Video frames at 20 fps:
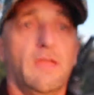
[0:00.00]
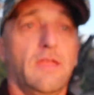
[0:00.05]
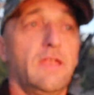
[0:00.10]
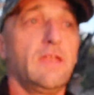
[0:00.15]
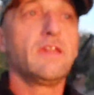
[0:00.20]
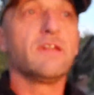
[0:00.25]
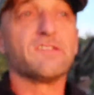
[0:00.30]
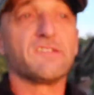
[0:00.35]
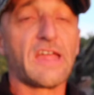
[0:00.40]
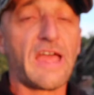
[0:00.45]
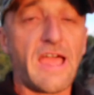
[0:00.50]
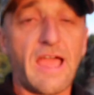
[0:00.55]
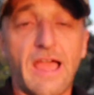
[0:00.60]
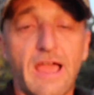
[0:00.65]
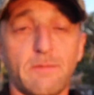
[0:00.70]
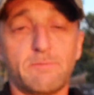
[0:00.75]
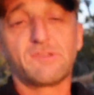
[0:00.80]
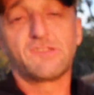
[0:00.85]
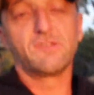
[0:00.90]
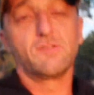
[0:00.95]
and it is
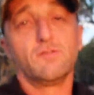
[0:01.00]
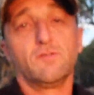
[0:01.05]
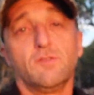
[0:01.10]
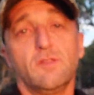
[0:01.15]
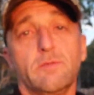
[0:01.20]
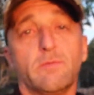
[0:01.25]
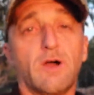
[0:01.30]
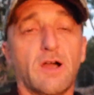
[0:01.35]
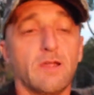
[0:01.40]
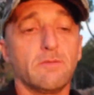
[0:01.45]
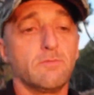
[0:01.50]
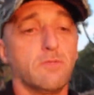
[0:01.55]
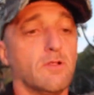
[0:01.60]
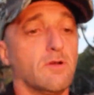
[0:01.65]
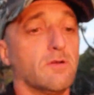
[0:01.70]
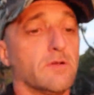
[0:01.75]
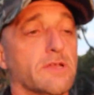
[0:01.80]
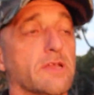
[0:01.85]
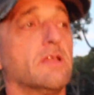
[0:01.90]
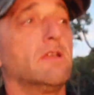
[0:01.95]
absolutely
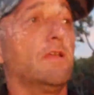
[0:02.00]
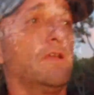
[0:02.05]
mind-blowing.